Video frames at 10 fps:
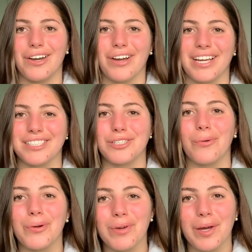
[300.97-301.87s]
Okay, so
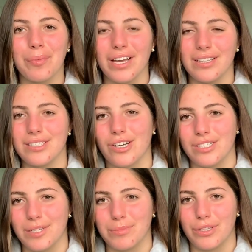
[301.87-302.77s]
when we apply this
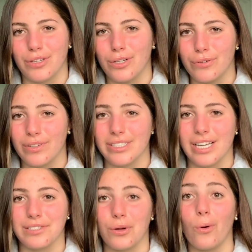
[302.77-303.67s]
concept to the universe
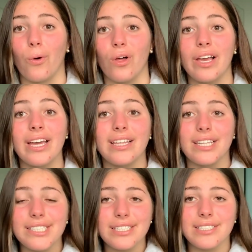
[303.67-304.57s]
as a whole,
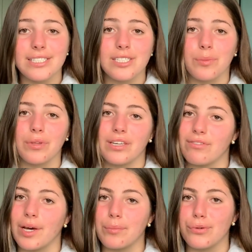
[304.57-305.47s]
this leads us to believe
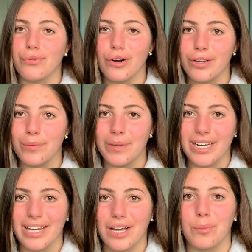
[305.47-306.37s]
that before human
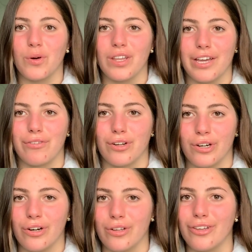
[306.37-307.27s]
and animal life on
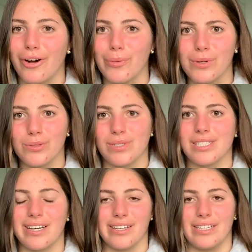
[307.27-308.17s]
Earth, our world was
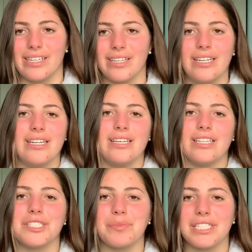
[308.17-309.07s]
silent.
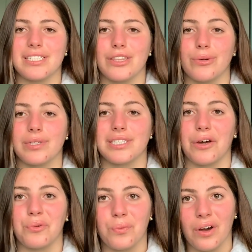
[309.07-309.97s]
This means that there was
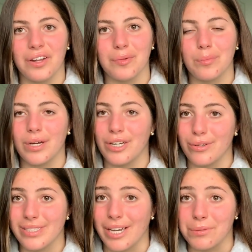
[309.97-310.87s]
sound 1, but no
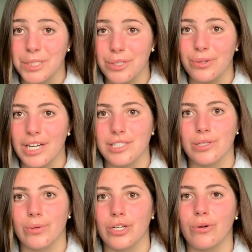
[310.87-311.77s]
sound 2, as there
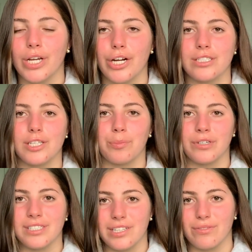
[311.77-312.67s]
were no ears to
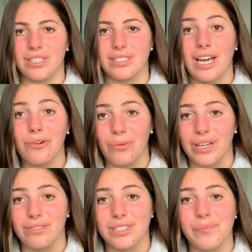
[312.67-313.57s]
perceive the sound
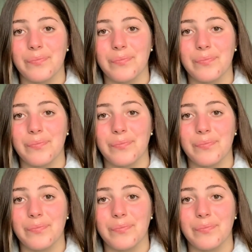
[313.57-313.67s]
waves.